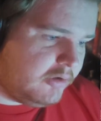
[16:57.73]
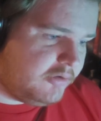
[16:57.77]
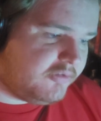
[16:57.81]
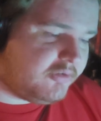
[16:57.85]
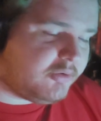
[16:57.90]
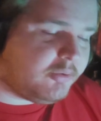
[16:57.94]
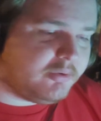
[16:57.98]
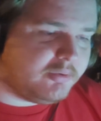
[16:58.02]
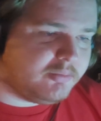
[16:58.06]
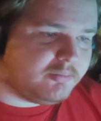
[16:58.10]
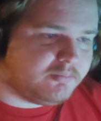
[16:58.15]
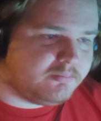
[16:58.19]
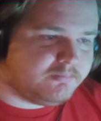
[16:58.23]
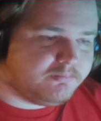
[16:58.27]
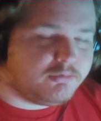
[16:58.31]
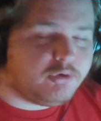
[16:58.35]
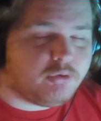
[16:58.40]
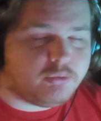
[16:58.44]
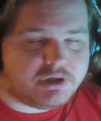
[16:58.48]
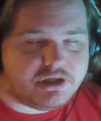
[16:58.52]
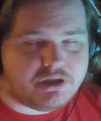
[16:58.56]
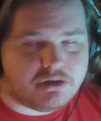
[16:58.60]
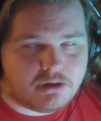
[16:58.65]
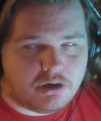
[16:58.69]
So
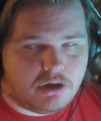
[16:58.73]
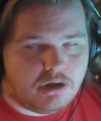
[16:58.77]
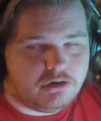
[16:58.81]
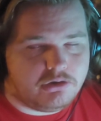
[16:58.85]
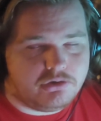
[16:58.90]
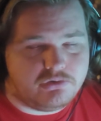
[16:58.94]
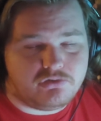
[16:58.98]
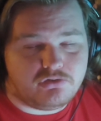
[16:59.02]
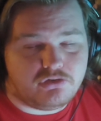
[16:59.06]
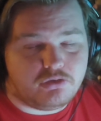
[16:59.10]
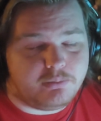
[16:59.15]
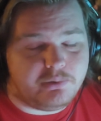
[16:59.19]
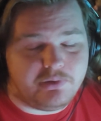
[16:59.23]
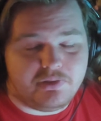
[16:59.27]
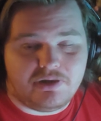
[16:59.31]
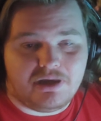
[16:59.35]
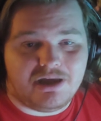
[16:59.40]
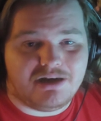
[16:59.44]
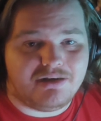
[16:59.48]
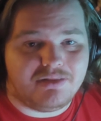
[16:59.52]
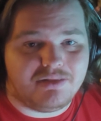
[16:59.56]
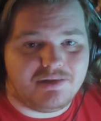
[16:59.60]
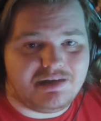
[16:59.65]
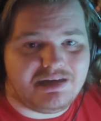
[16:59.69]
we can all assume at the
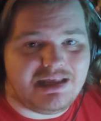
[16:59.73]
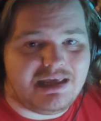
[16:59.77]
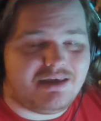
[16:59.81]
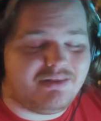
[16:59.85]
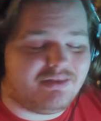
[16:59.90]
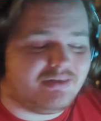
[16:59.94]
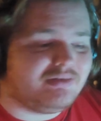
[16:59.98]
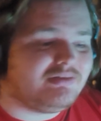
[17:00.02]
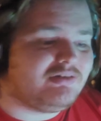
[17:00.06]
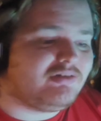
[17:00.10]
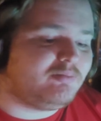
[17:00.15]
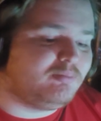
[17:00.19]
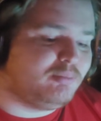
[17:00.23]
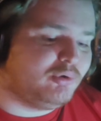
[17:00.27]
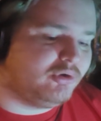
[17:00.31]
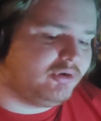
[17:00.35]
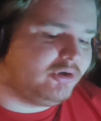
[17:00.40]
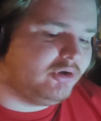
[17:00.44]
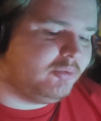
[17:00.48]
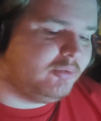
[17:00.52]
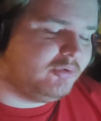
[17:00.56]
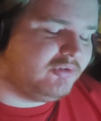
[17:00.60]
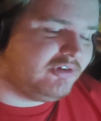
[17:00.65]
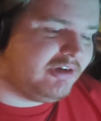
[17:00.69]
end of the day that this
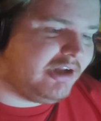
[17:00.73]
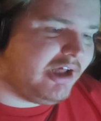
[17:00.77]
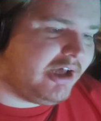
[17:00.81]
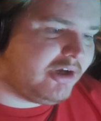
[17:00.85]
burger was not